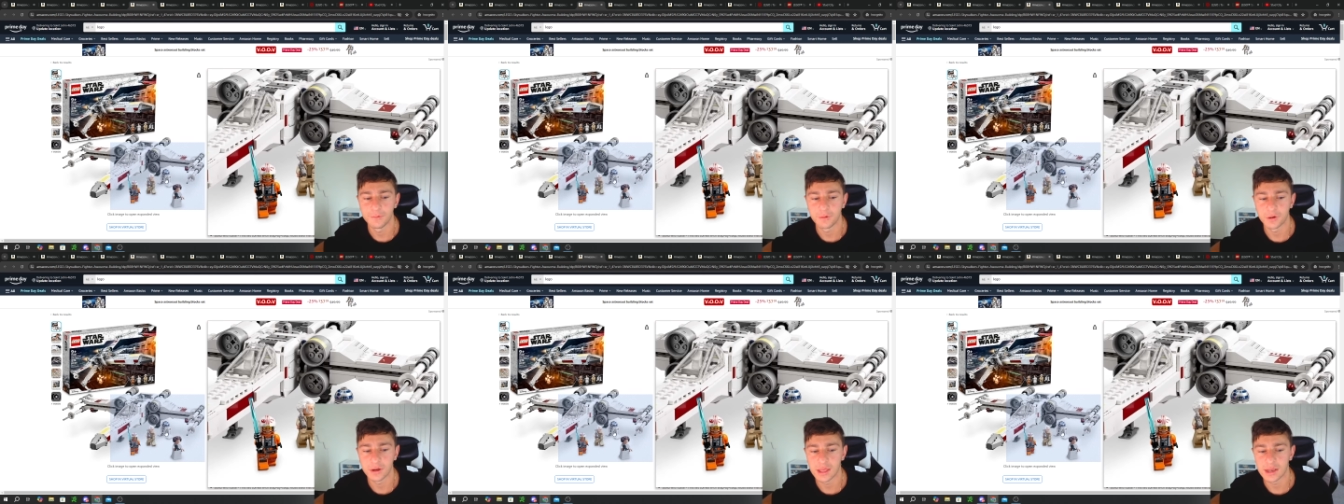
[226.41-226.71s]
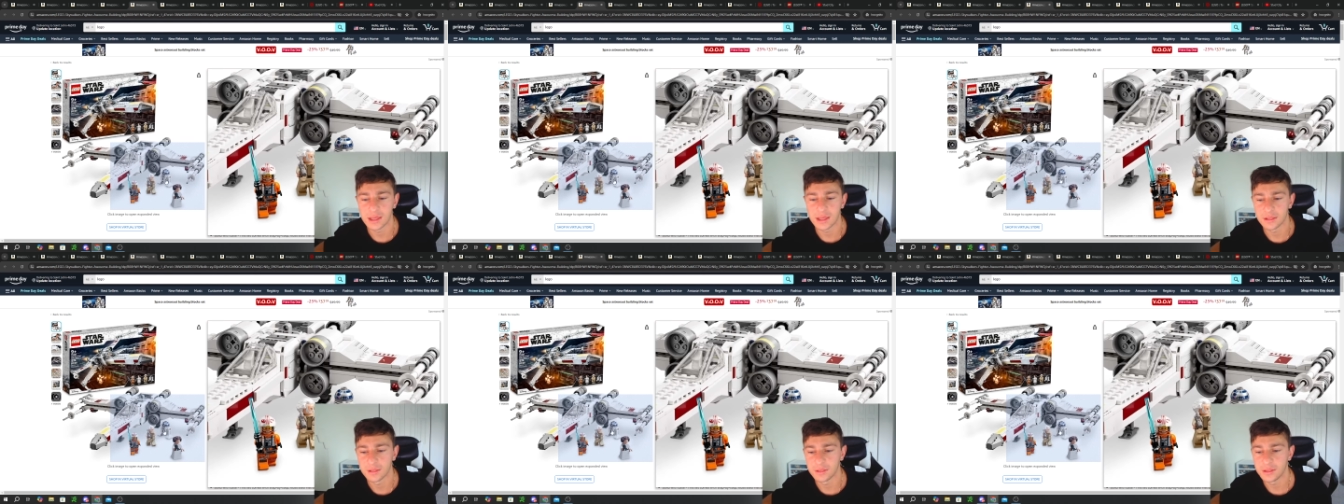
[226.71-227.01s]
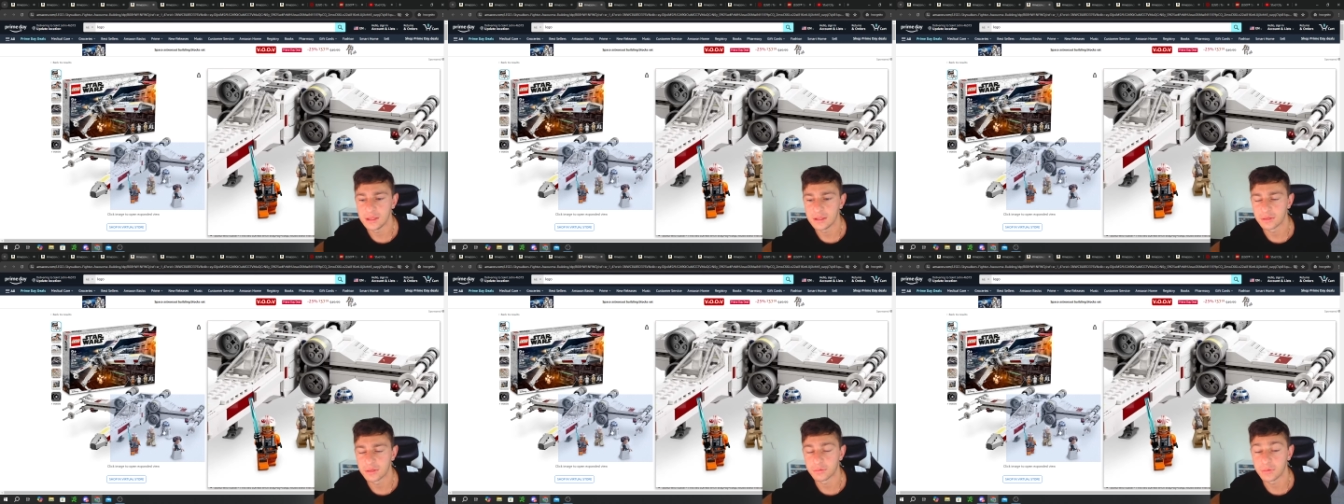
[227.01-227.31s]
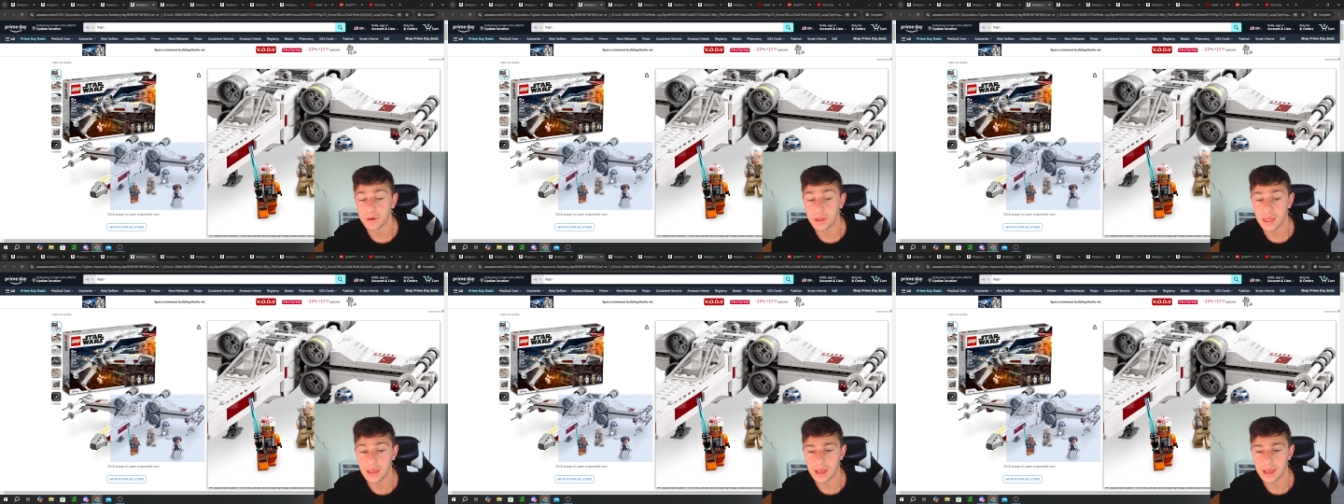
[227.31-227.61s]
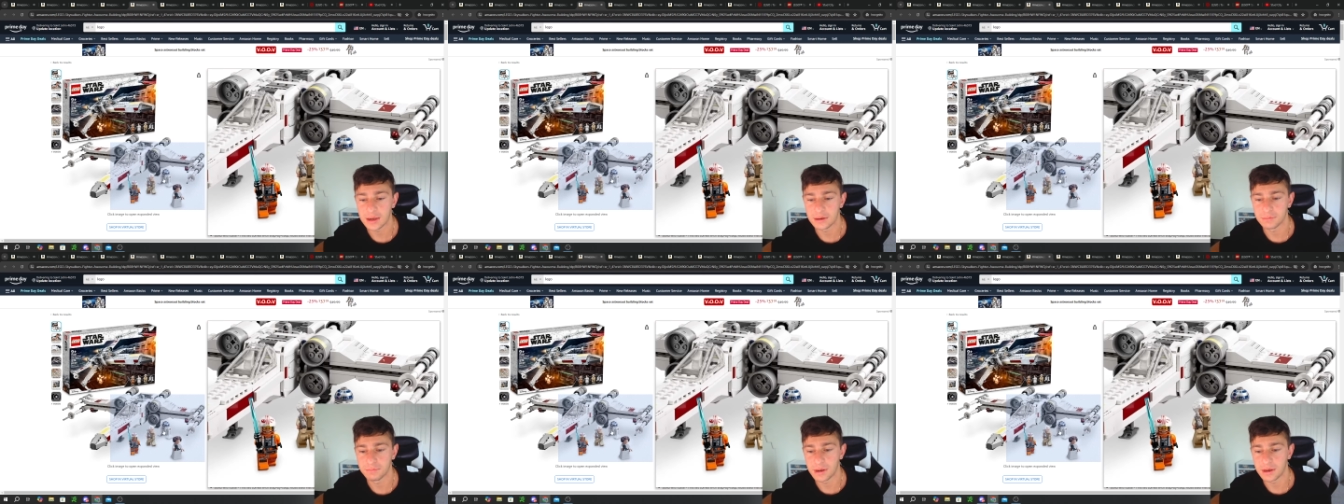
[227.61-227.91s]
for getting the three
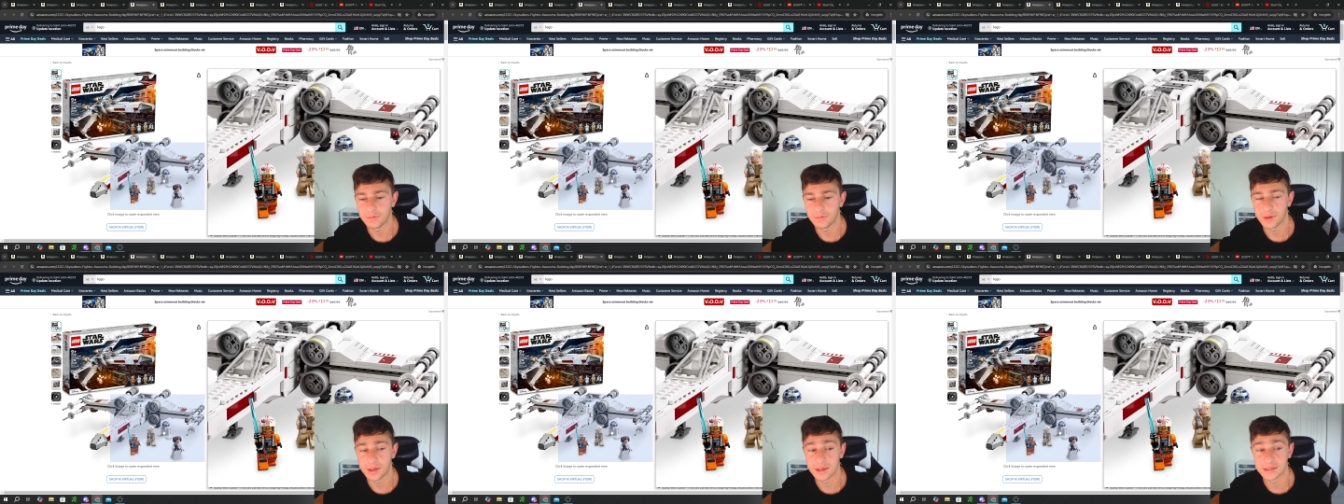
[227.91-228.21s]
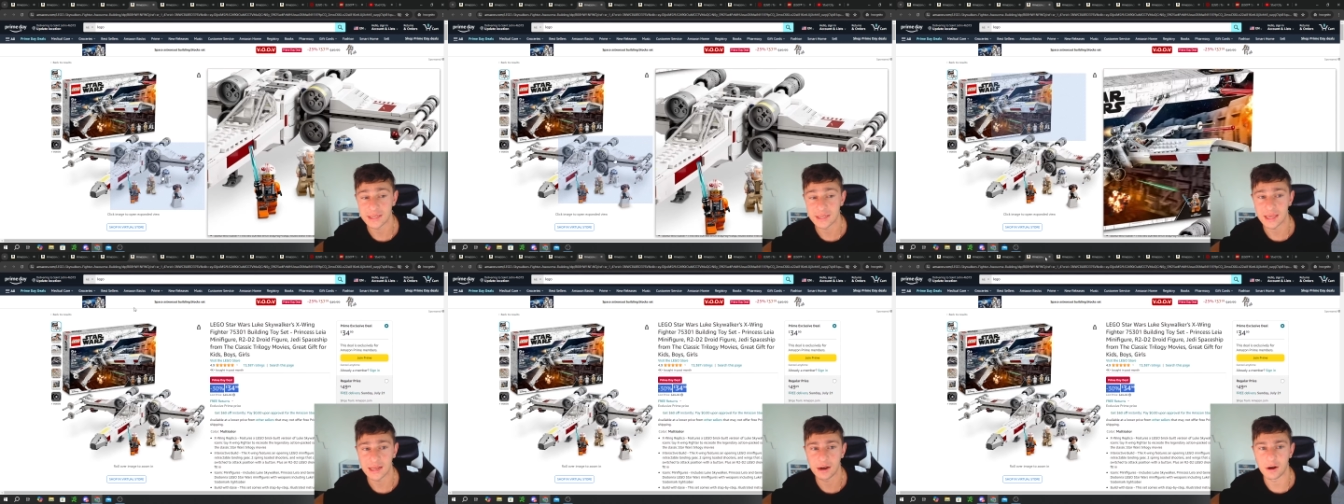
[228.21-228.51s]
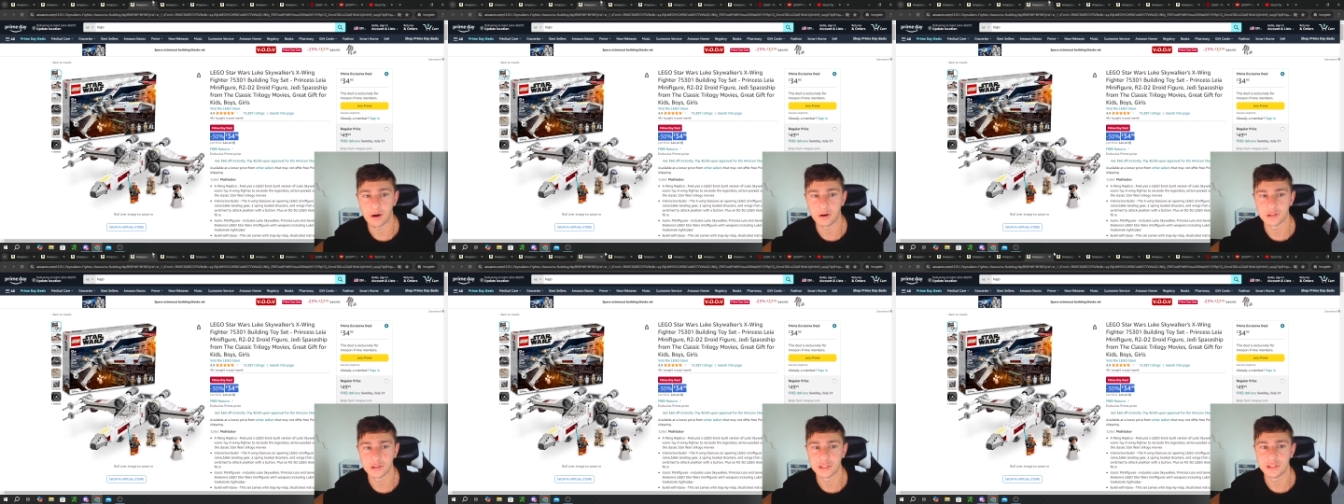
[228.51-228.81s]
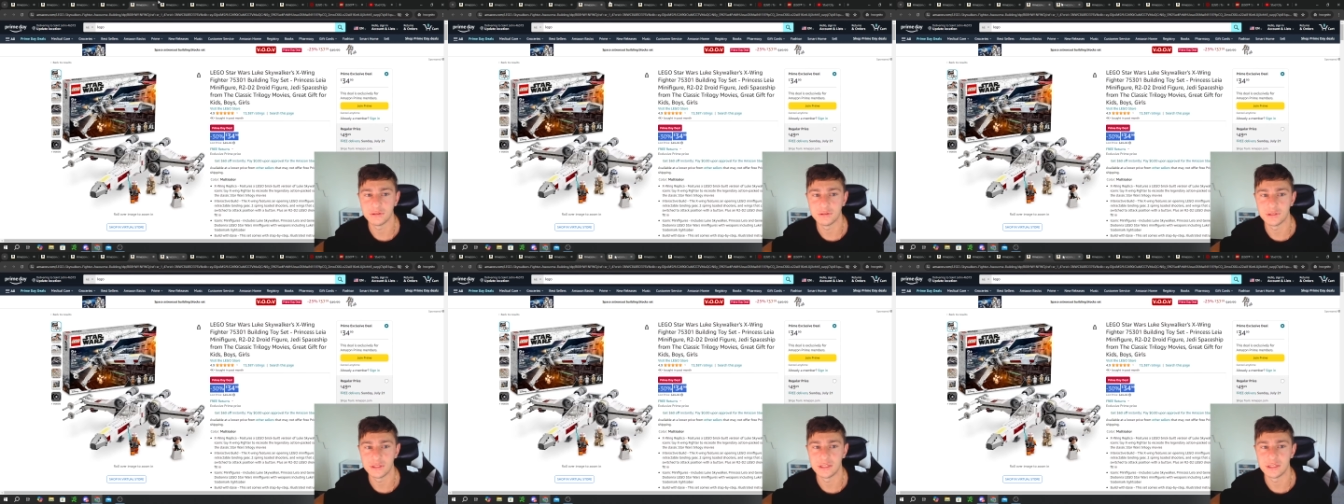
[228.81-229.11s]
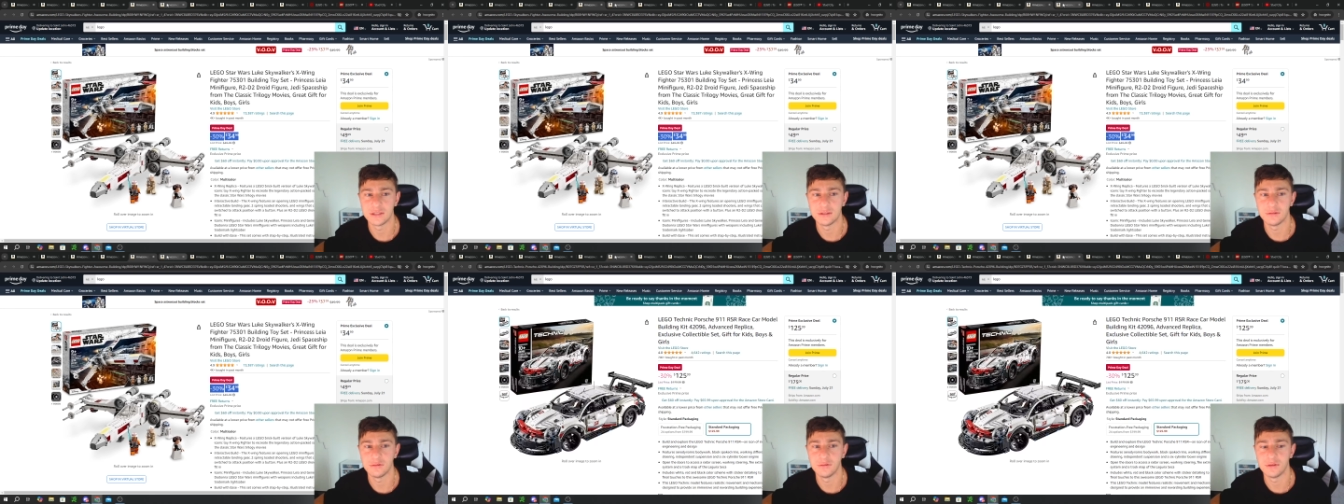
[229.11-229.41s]
and minifigs and an
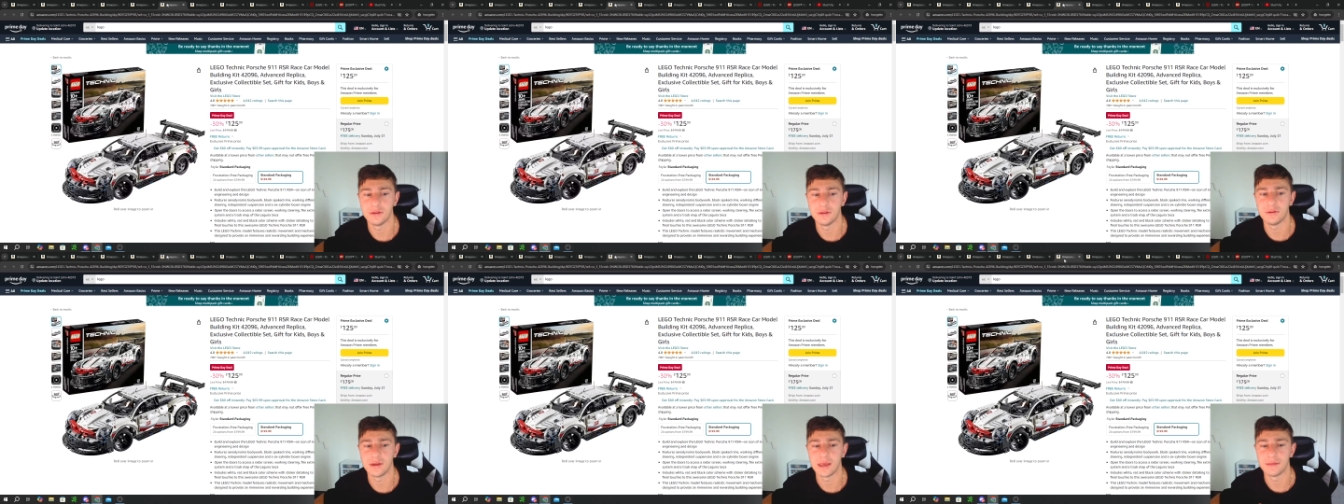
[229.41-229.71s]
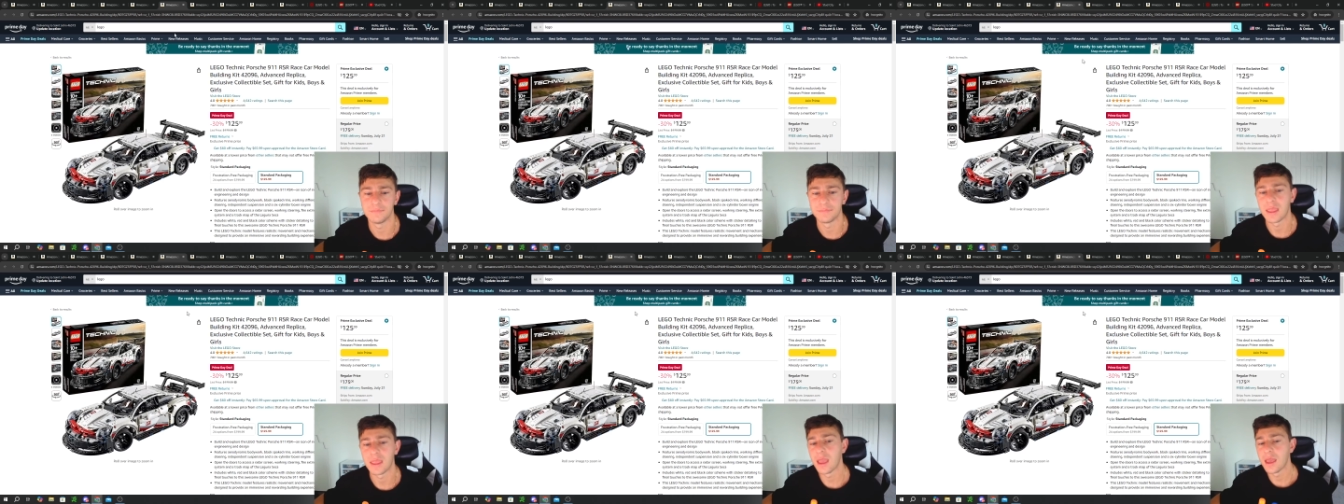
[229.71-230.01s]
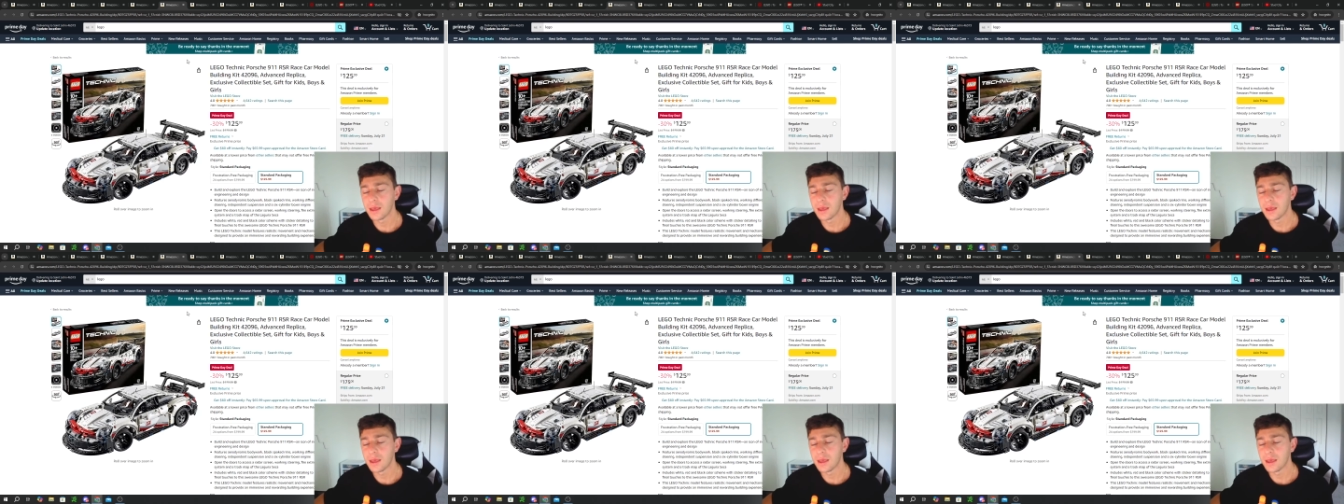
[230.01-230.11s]
R2-D2 unit.